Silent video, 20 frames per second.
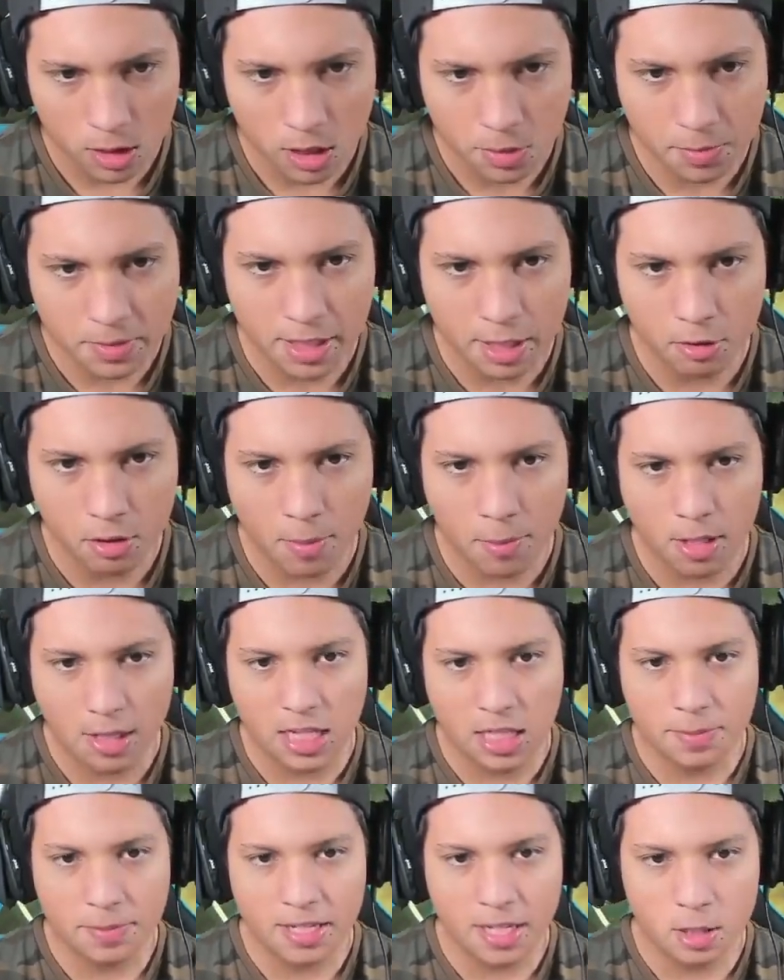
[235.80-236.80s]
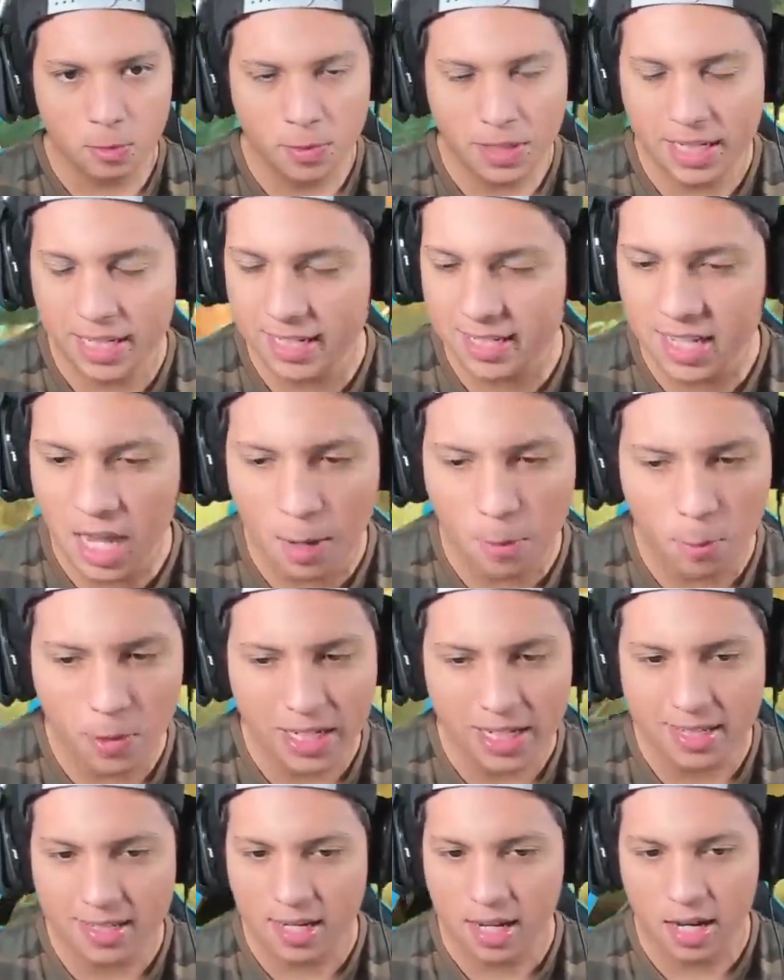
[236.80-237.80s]
Lays potato, come on, lays potato. We need to stop,
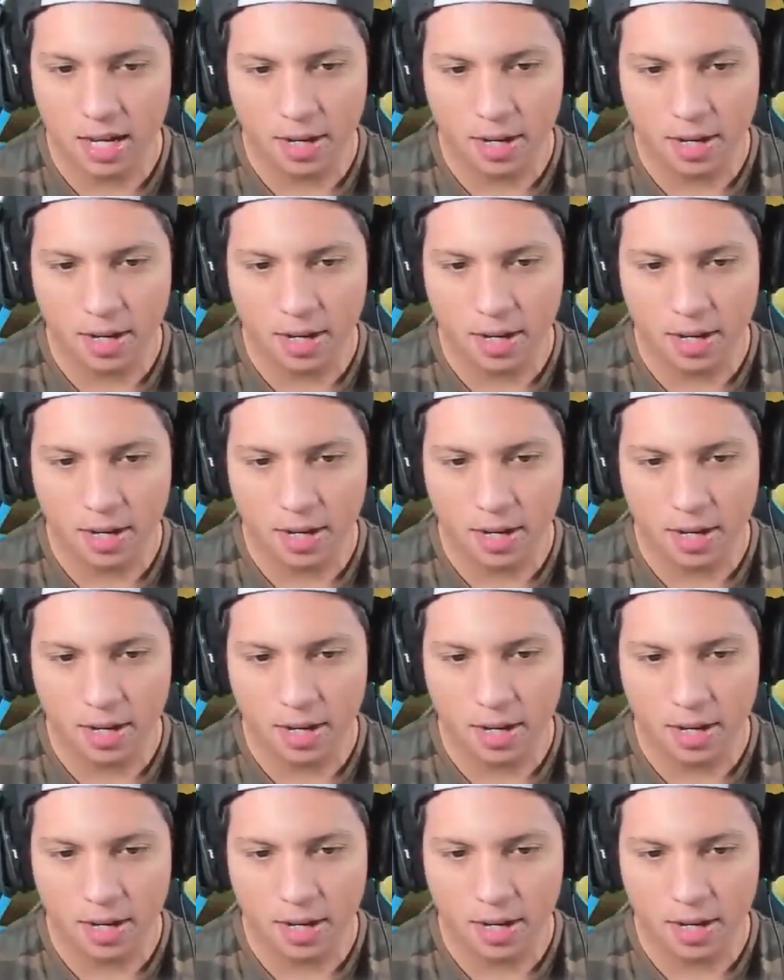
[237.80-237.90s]
we need to